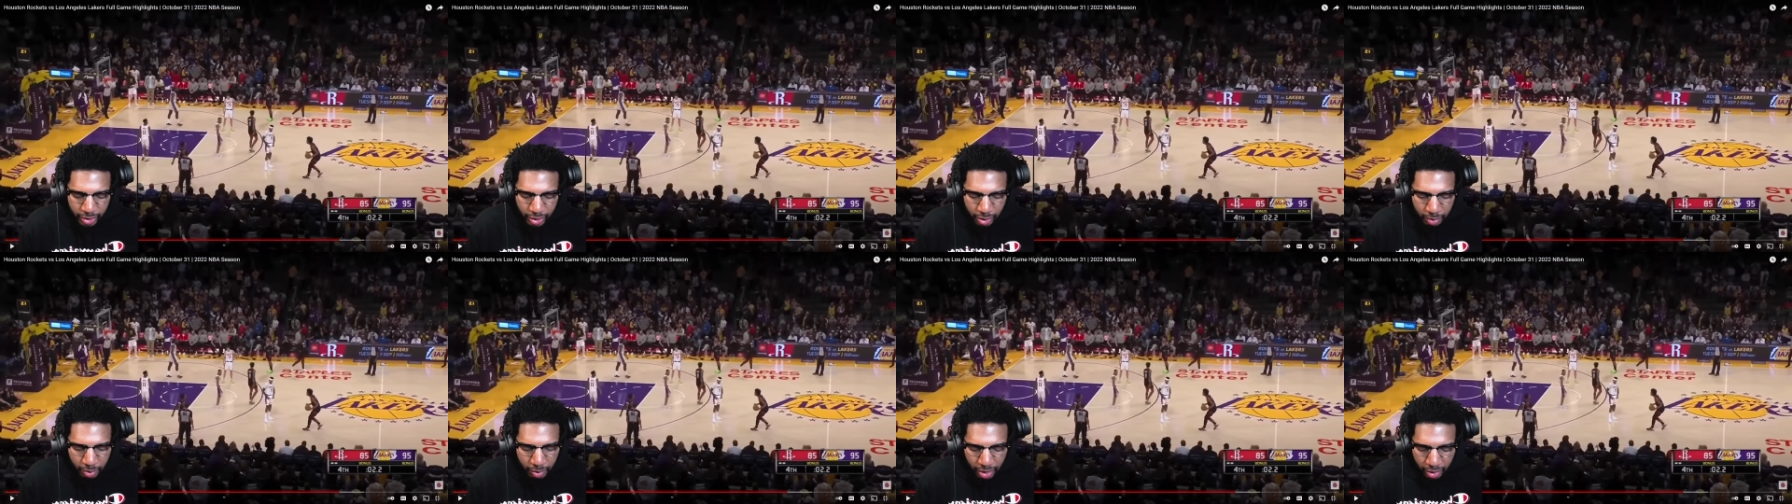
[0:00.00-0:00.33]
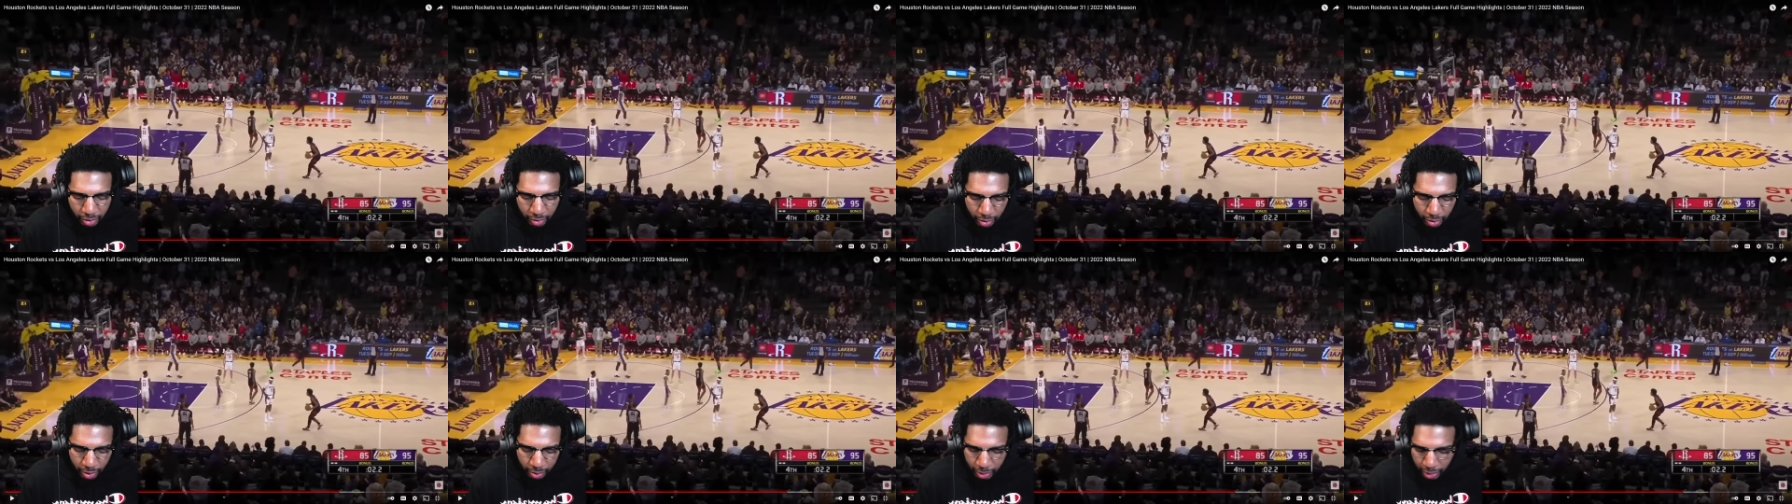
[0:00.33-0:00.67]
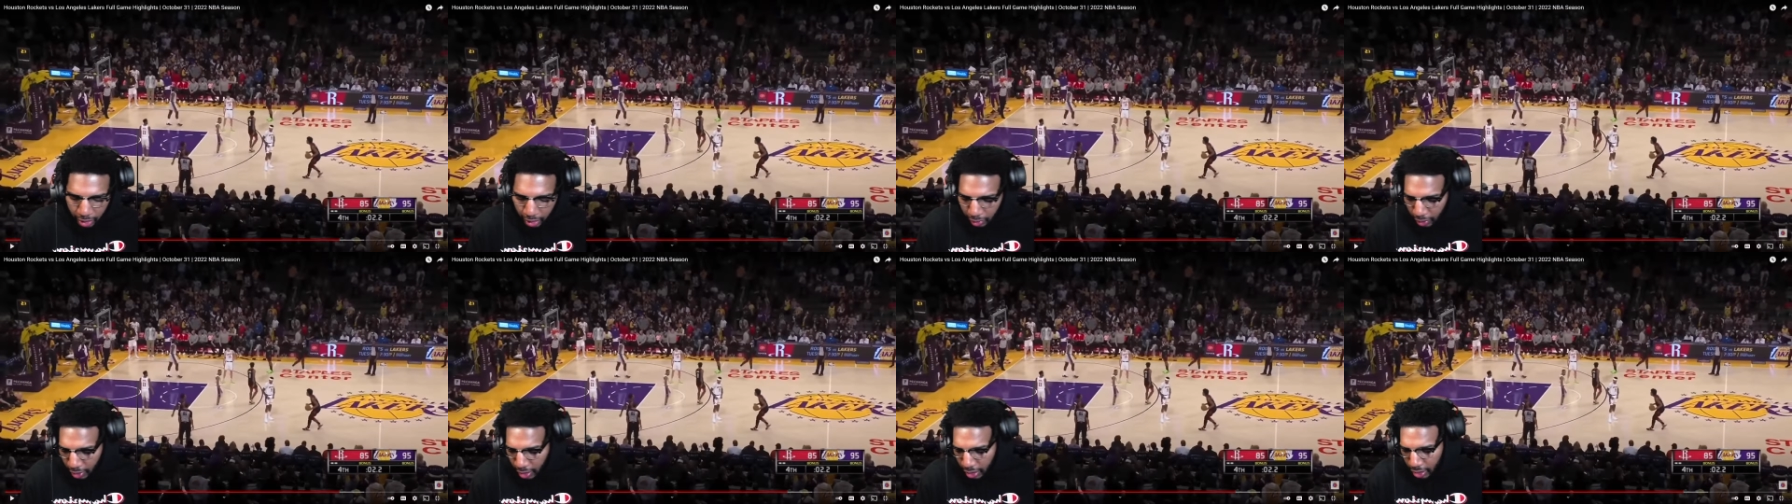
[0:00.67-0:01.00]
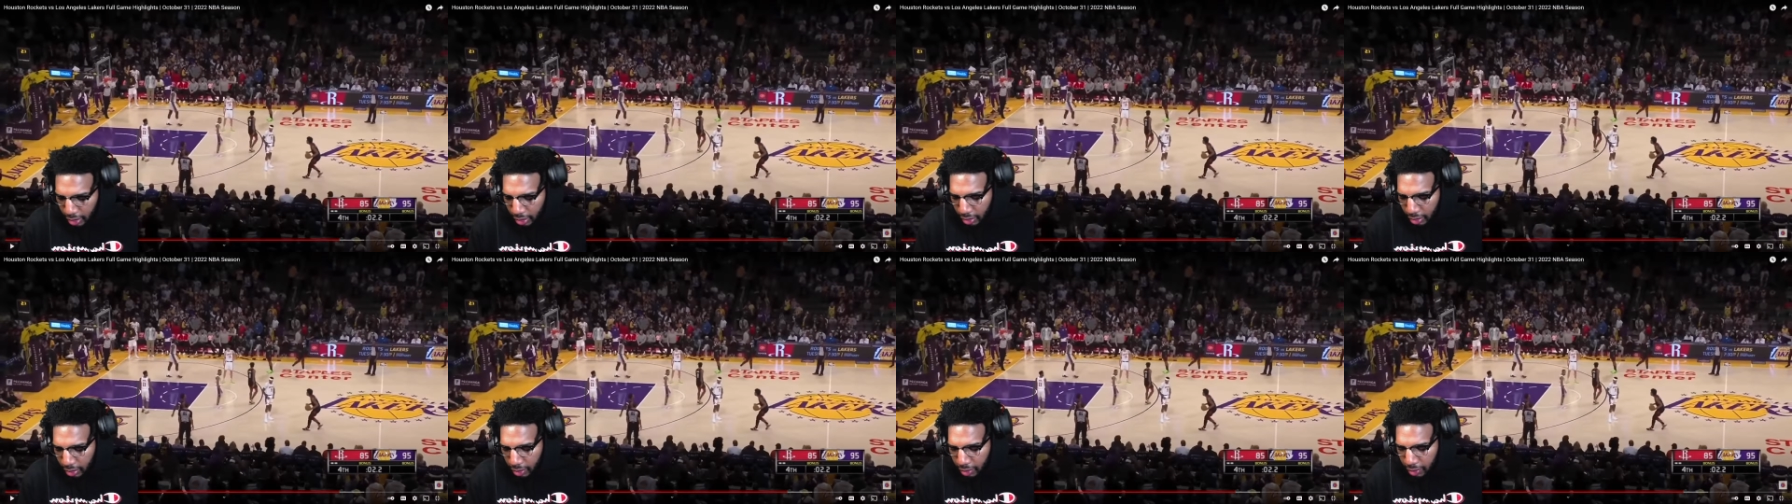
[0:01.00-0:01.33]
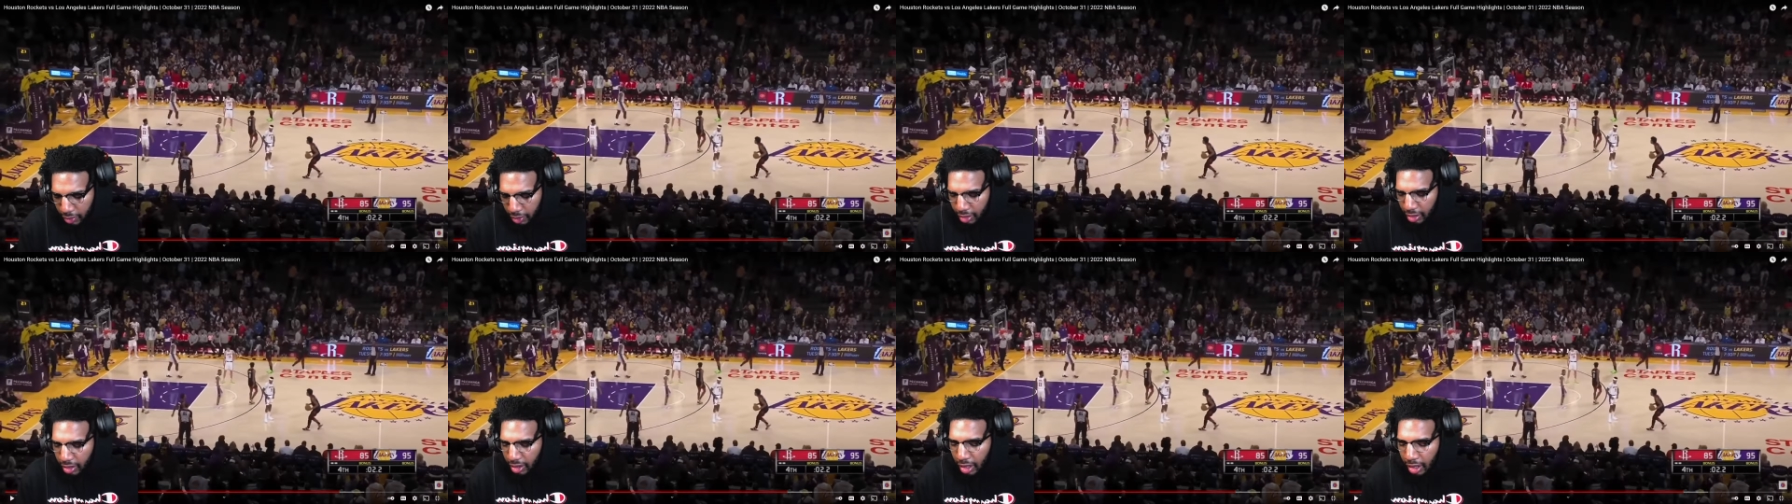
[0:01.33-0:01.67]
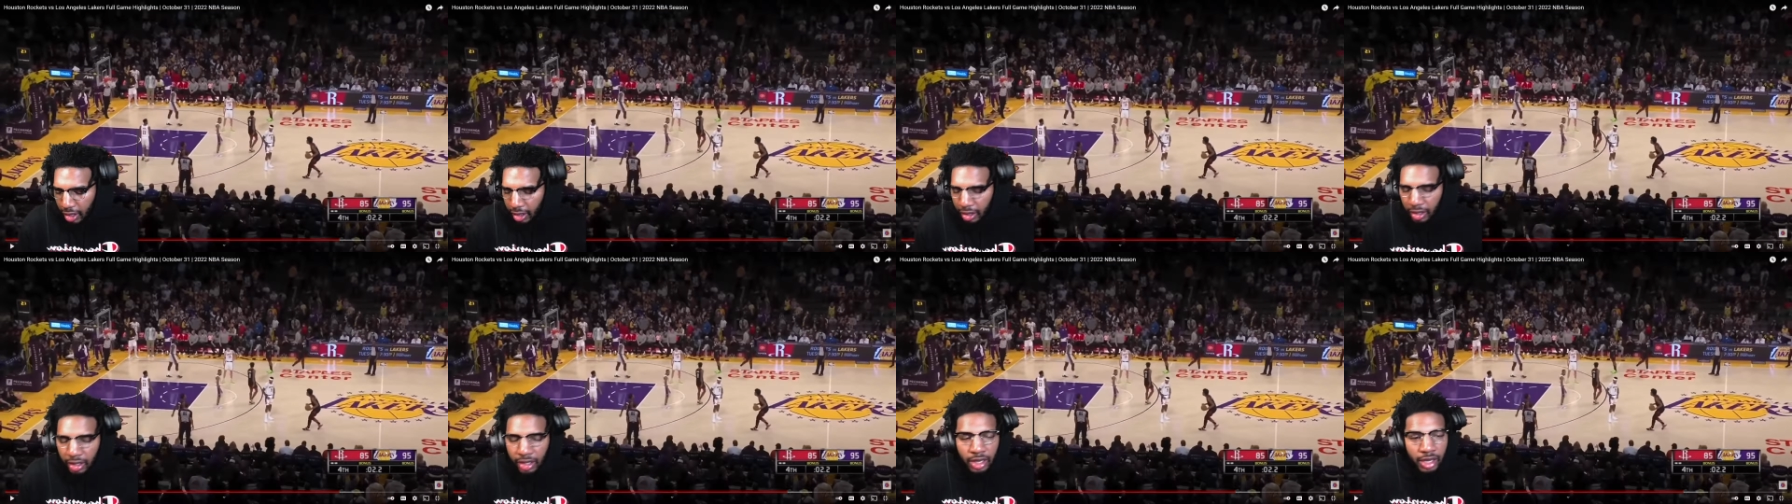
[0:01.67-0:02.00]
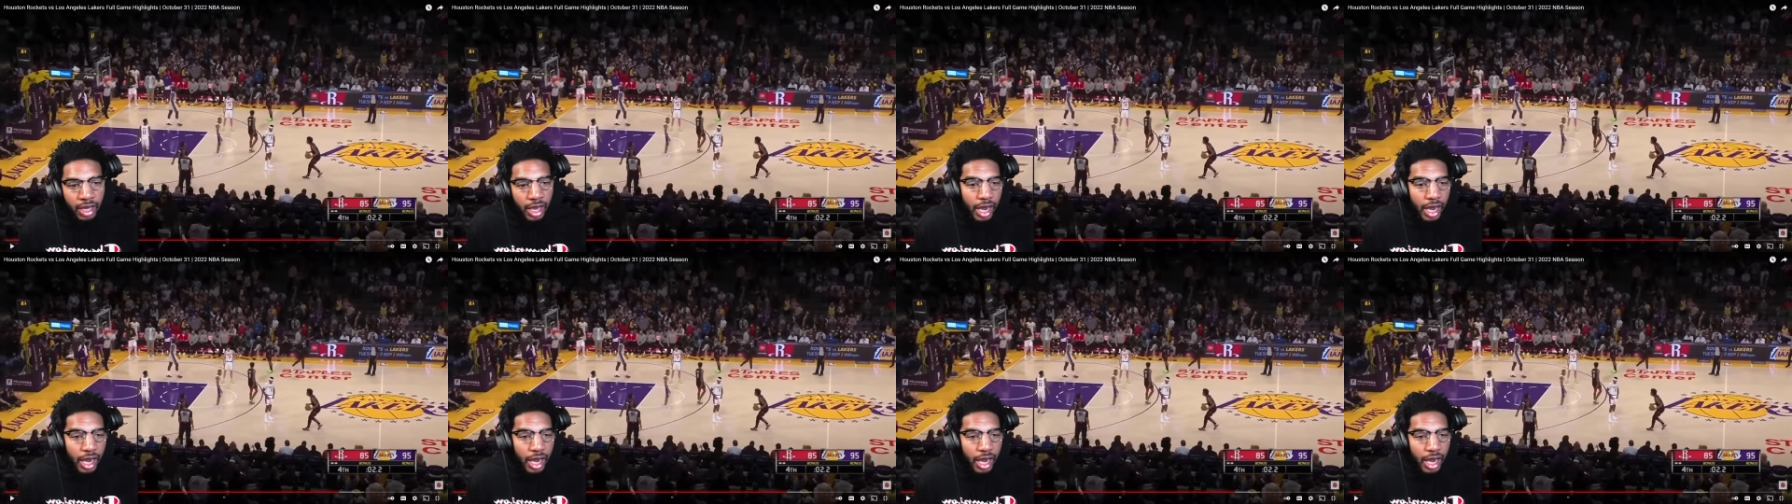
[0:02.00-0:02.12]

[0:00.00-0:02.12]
I'm not even worried about the Rockets losing tonight.